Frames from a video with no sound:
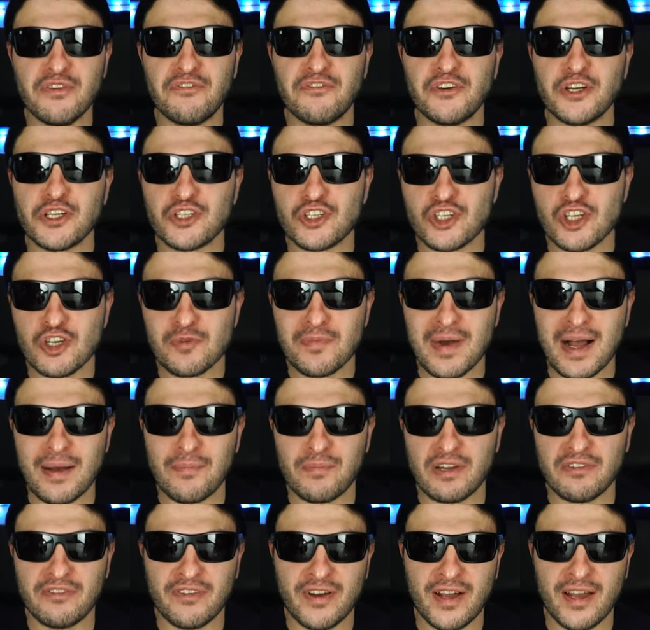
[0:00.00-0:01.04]
first tube
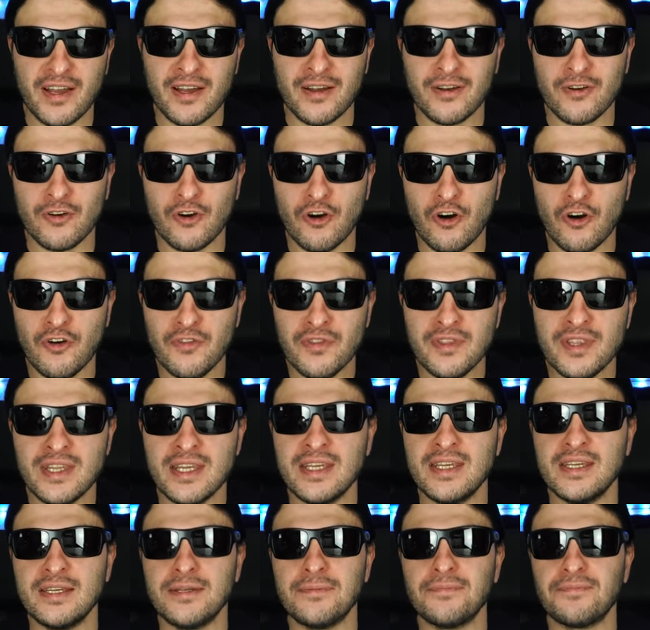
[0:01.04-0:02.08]
amplifier on
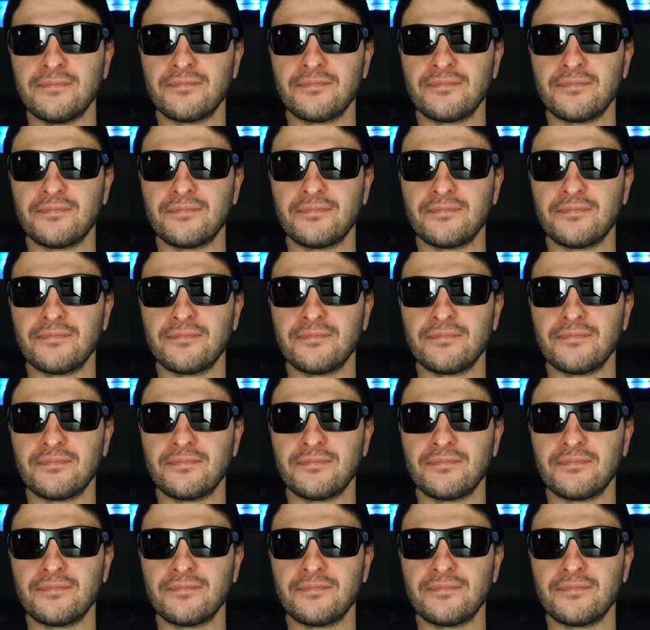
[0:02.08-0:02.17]
the